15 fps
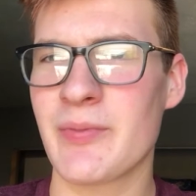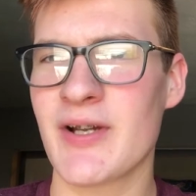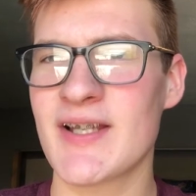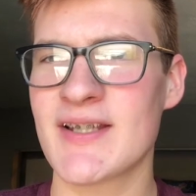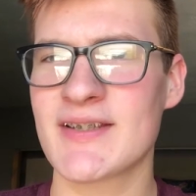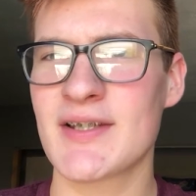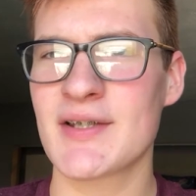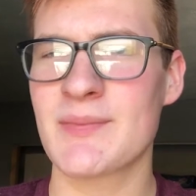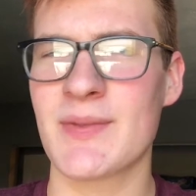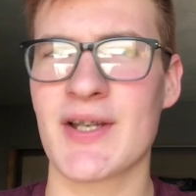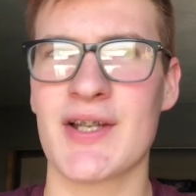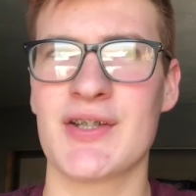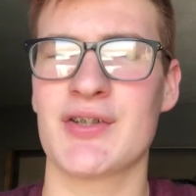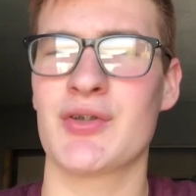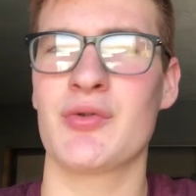braces
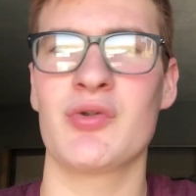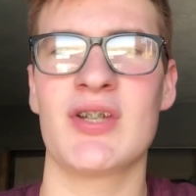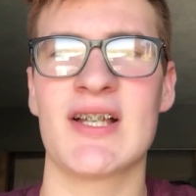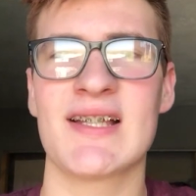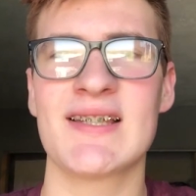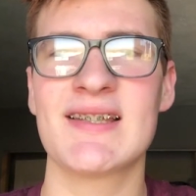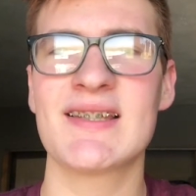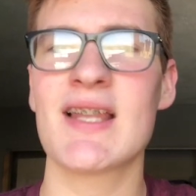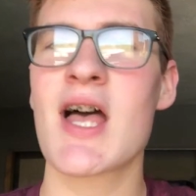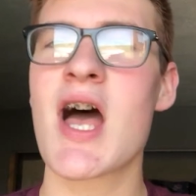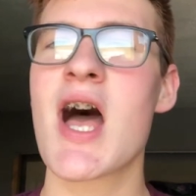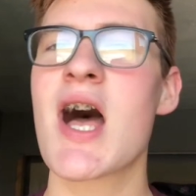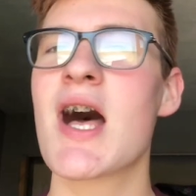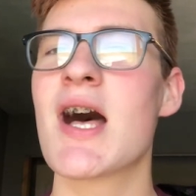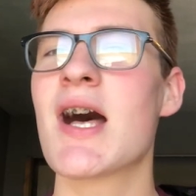because who does?
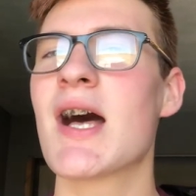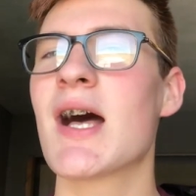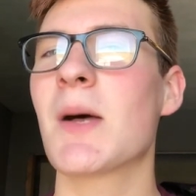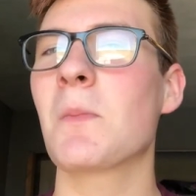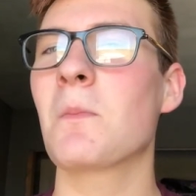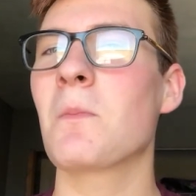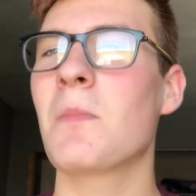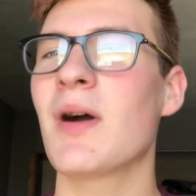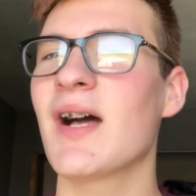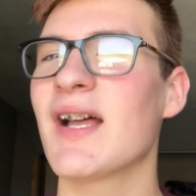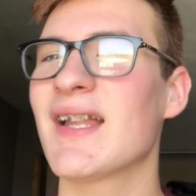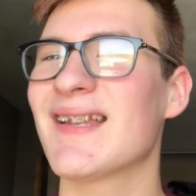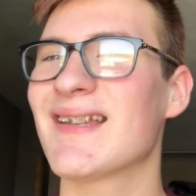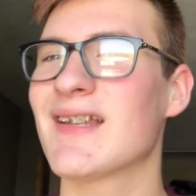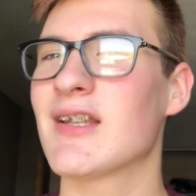
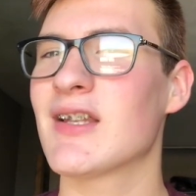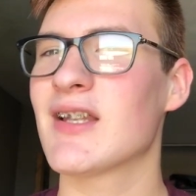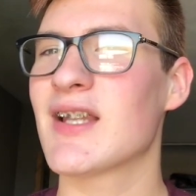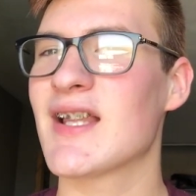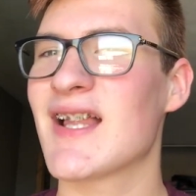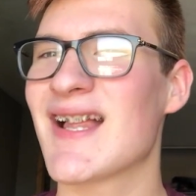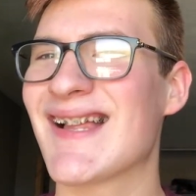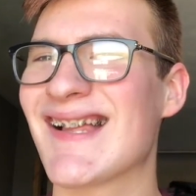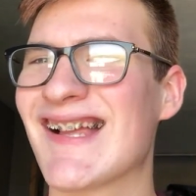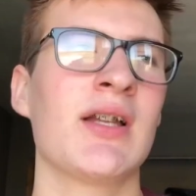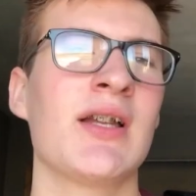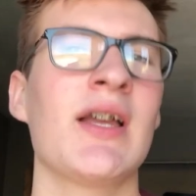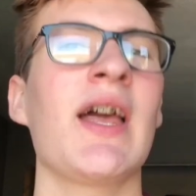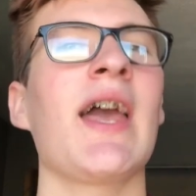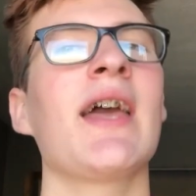But,
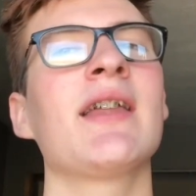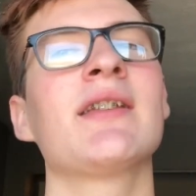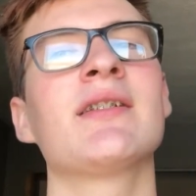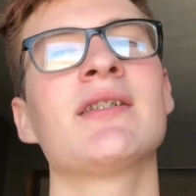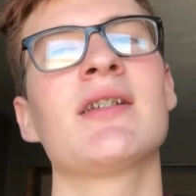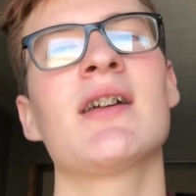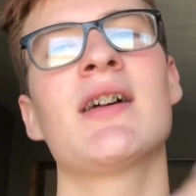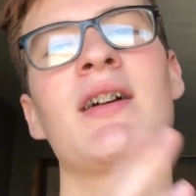and